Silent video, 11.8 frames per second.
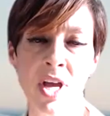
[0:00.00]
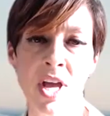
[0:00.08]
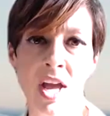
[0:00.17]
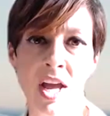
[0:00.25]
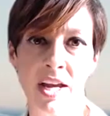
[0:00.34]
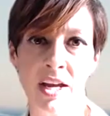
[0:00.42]

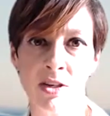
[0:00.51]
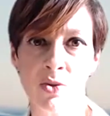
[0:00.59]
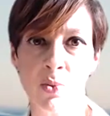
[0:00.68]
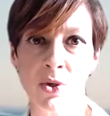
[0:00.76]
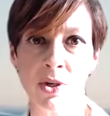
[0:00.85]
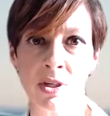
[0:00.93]
and
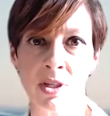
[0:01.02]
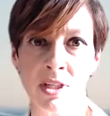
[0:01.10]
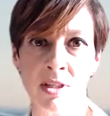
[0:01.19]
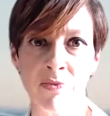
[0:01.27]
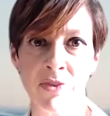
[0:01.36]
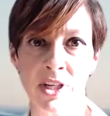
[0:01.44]
were
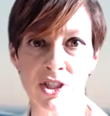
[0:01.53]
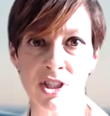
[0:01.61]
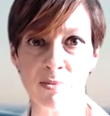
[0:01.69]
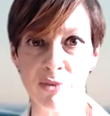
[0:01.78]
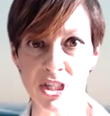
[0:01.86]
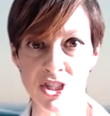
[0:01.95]
under the
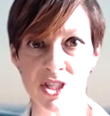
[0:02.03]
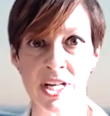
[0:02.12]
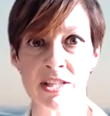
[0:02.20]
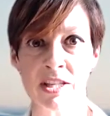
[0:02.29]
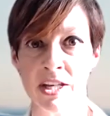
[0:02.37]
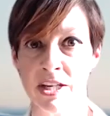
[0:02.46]
impression that
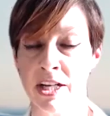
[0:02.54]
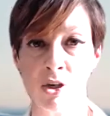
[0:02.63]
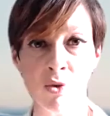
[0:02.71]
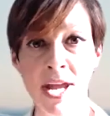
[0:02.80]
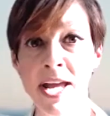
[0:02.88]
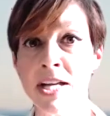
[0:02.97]
they get a
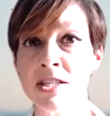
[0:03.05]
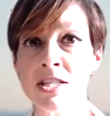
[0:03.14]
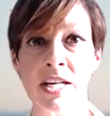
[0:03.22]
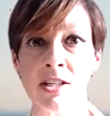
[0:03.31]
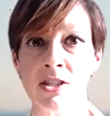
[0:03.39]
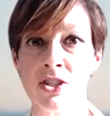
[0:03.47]
grant,
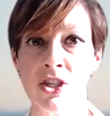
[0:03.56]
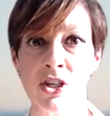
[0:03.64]
and you know